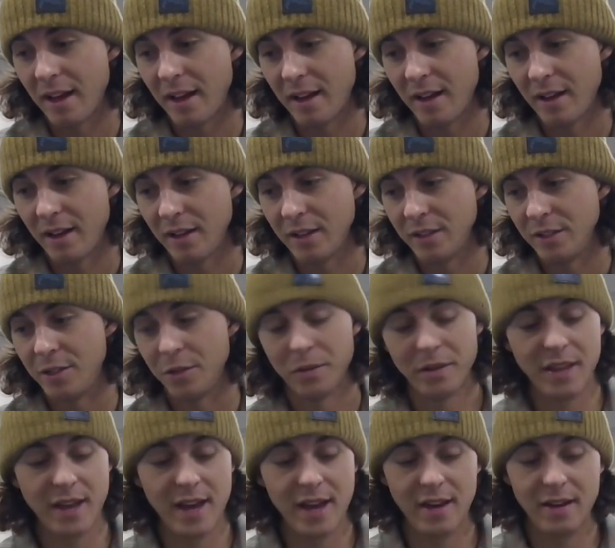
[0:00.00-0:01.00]
doing
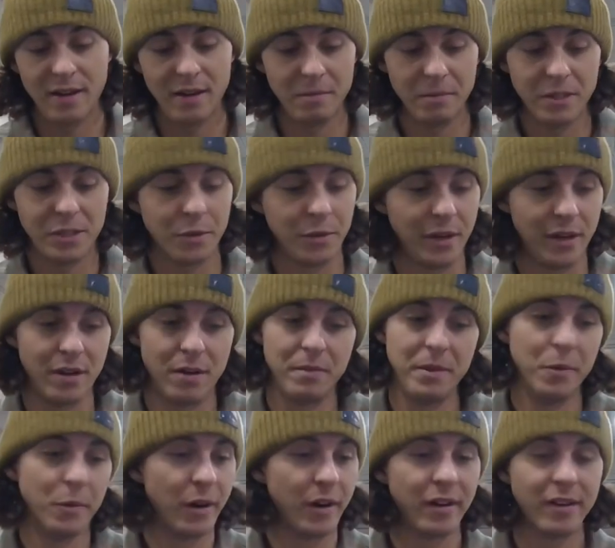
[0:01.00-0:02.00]
that in between, I'll be
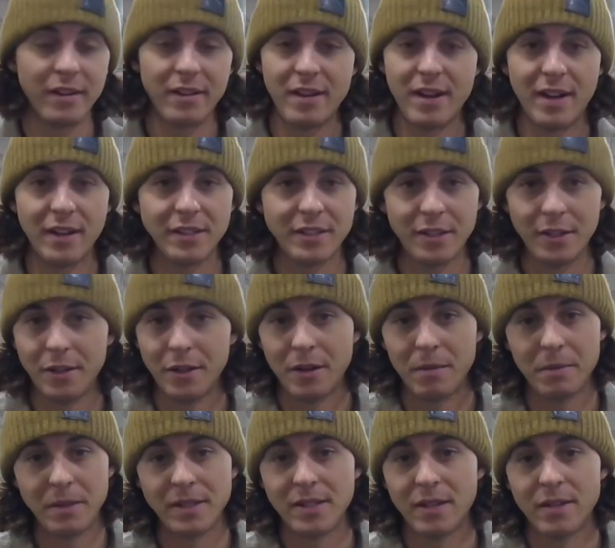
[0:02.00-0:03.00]
working a lot too up
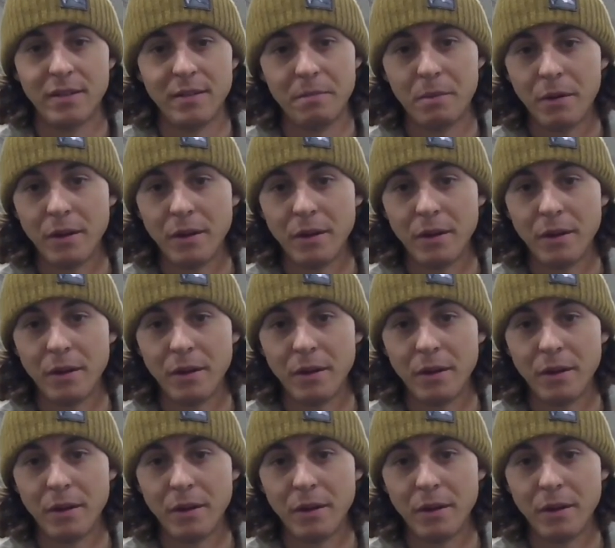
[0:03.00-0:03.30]
until the point that I